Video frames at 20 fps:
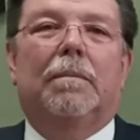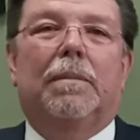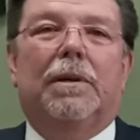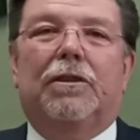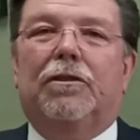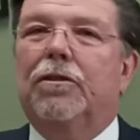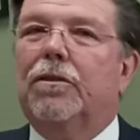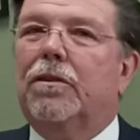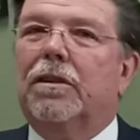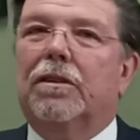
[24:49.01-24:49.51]

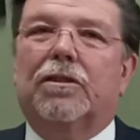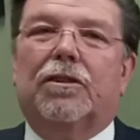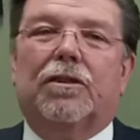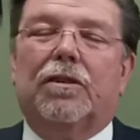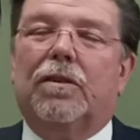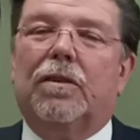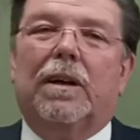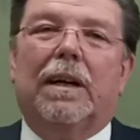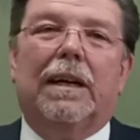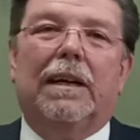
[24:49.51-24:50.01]
but you can
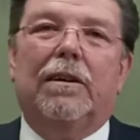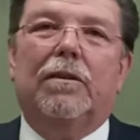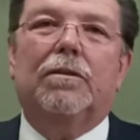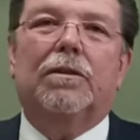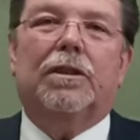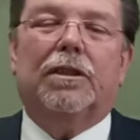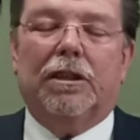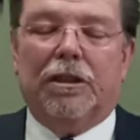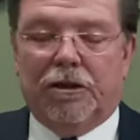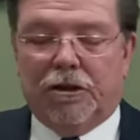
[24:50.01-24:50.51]
certainly
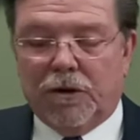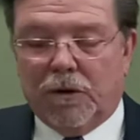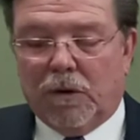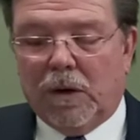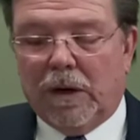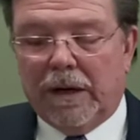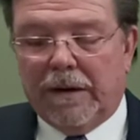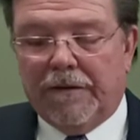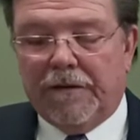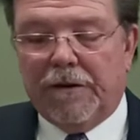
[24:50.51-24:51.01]
lose the
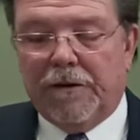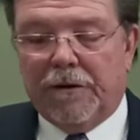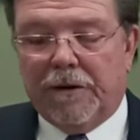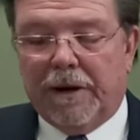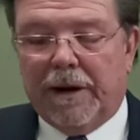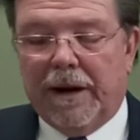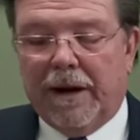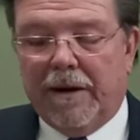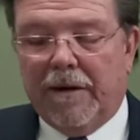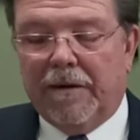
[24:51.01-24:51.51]
joy of your
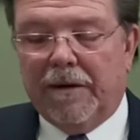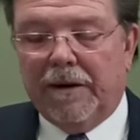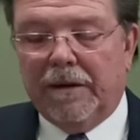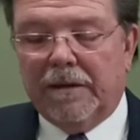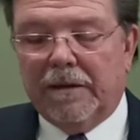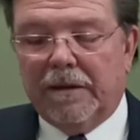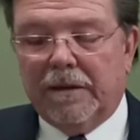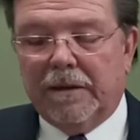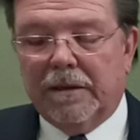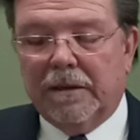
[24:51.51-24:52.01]

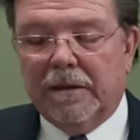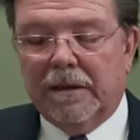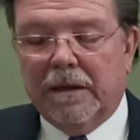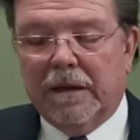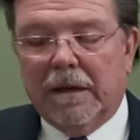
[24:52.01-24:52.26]
inheritance.